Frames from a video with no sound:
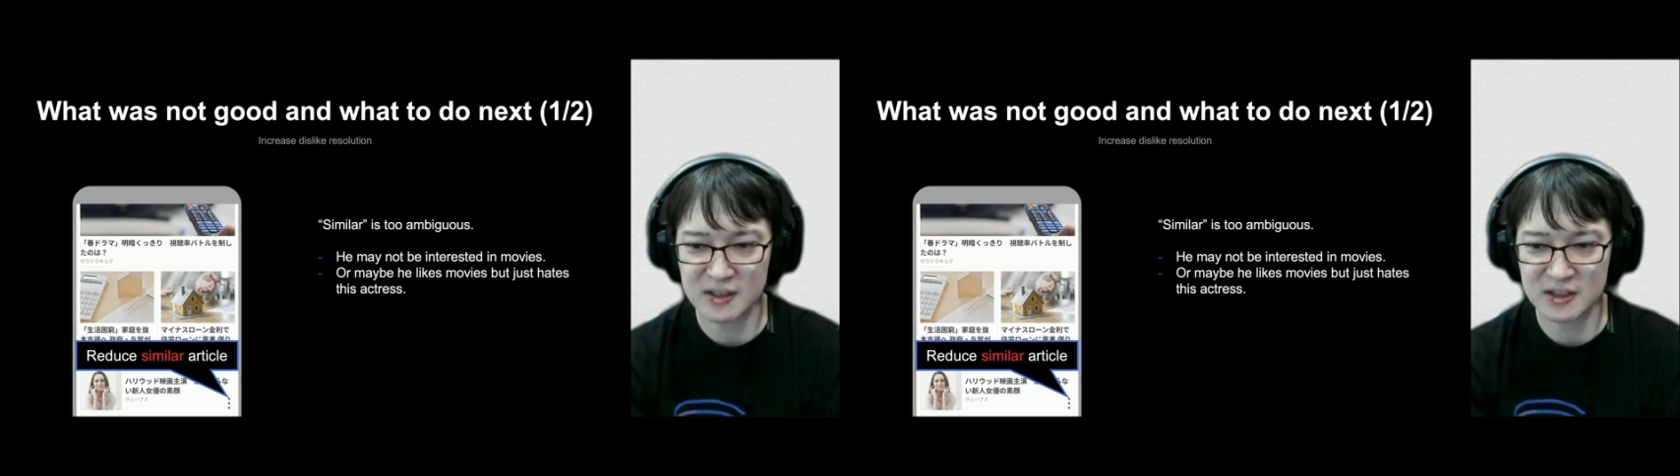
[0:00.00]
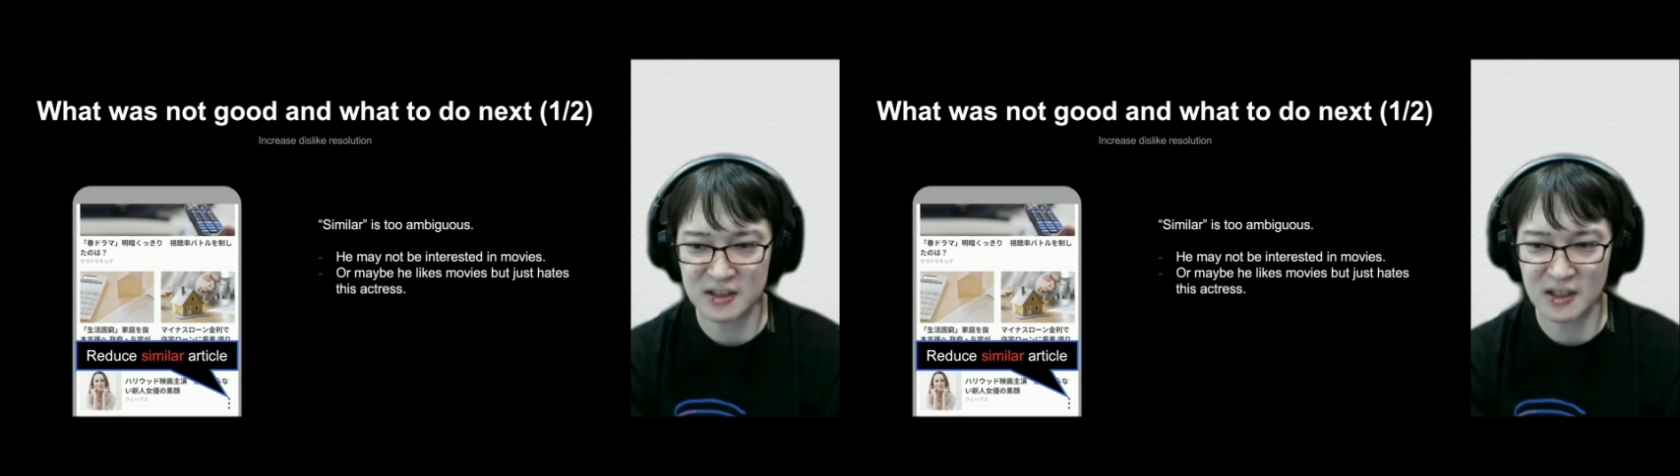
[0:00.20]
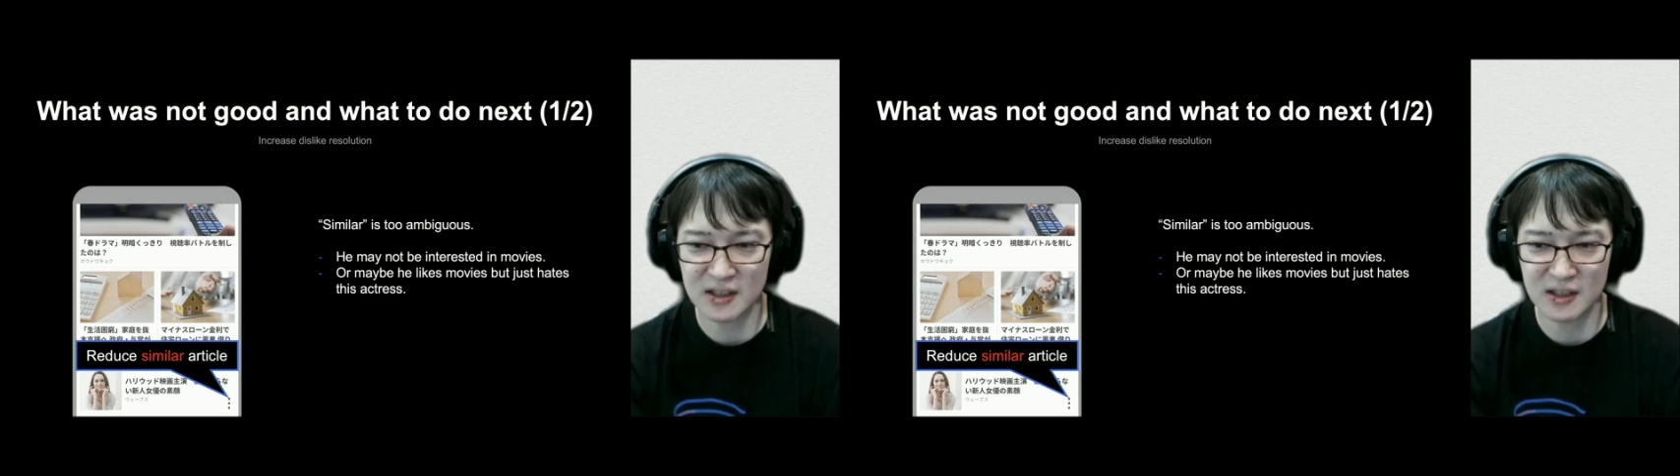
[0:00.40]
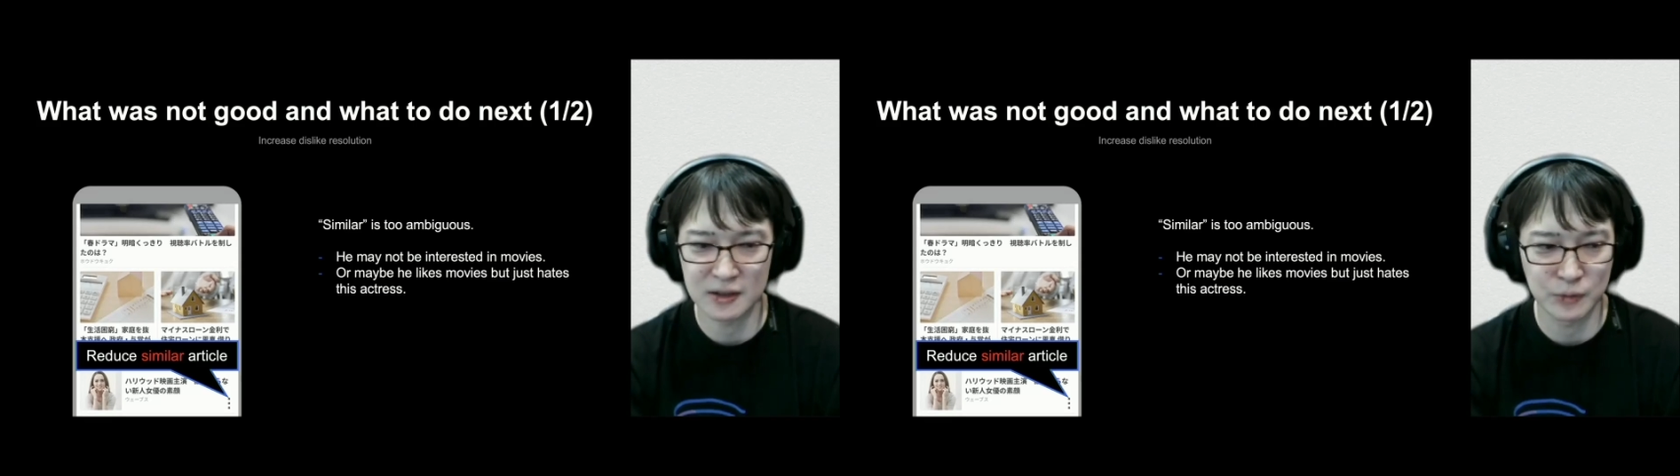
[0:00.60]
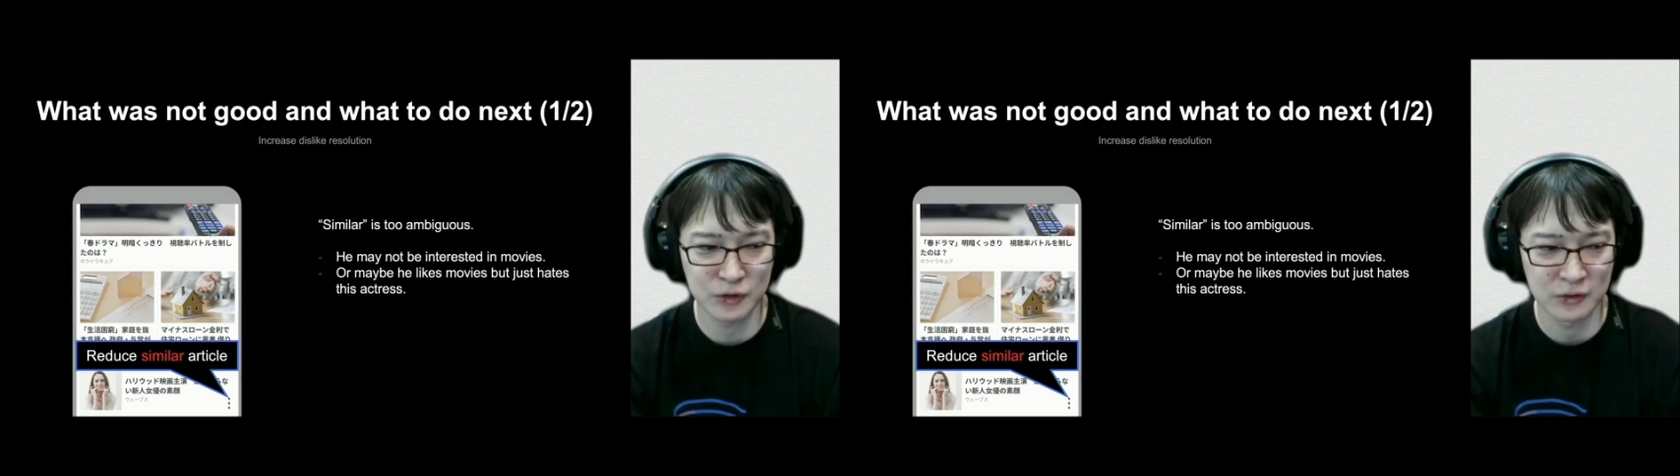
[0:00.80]
may
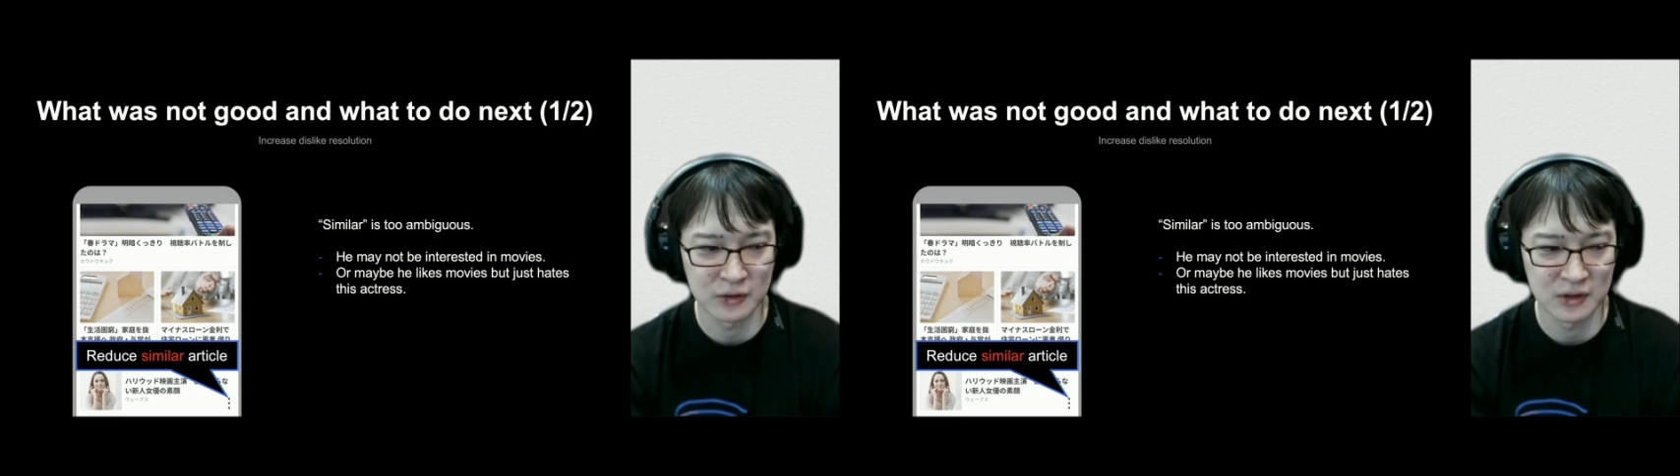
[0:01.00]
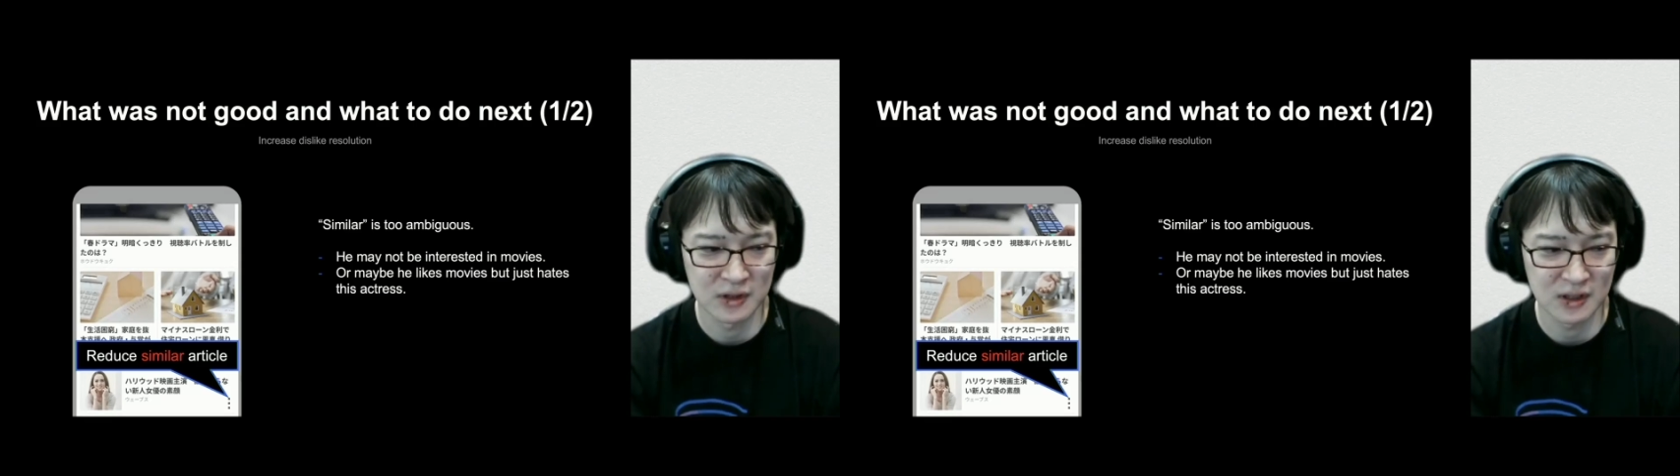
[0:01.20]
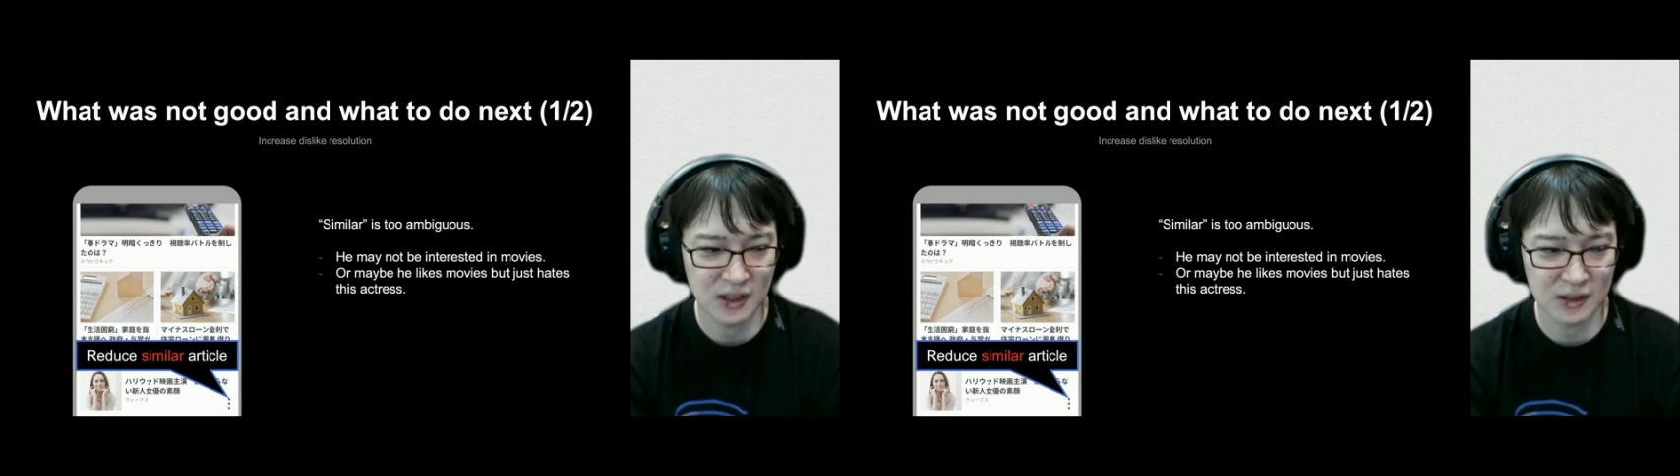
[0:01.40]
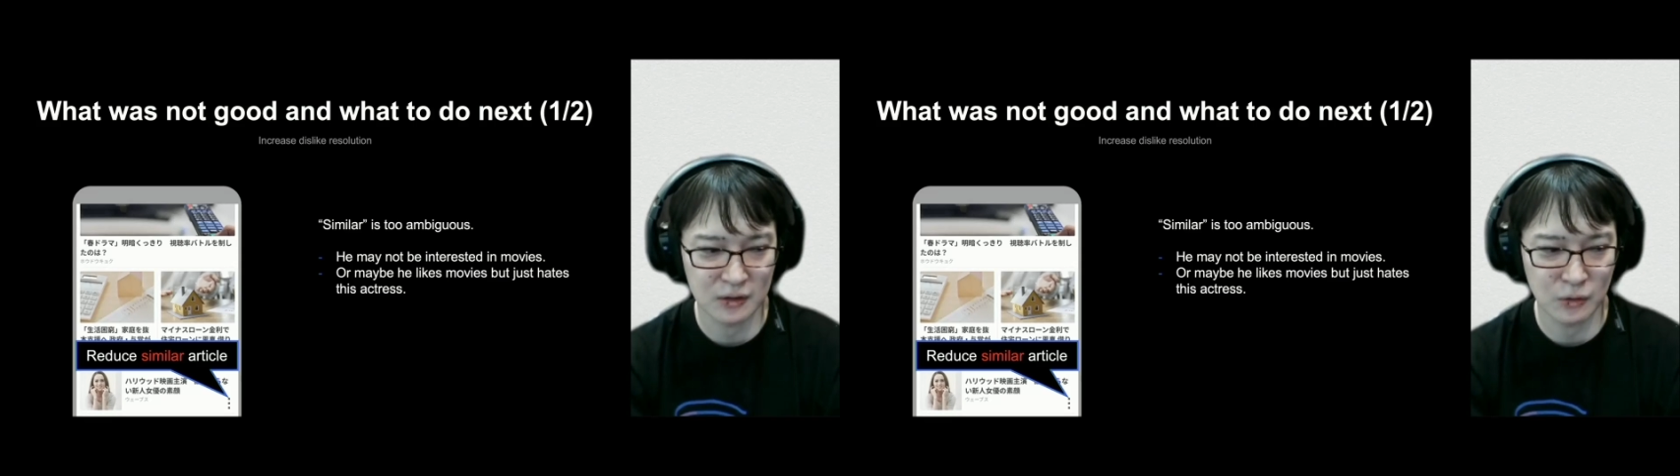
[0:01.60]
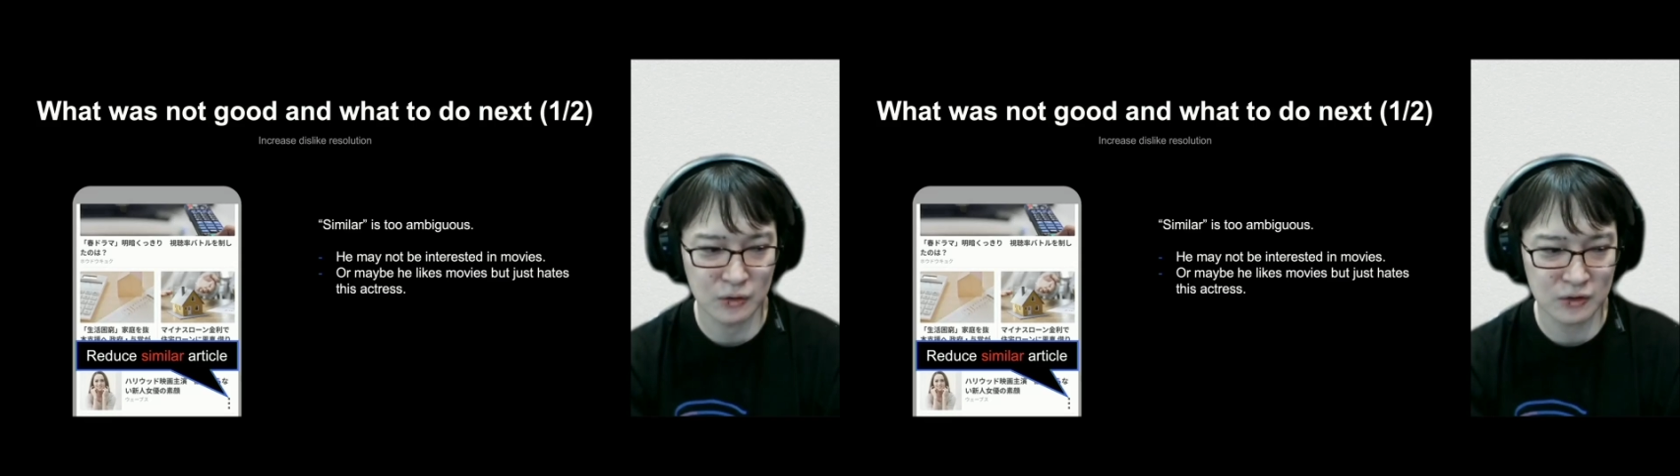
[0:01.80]
have liked the movie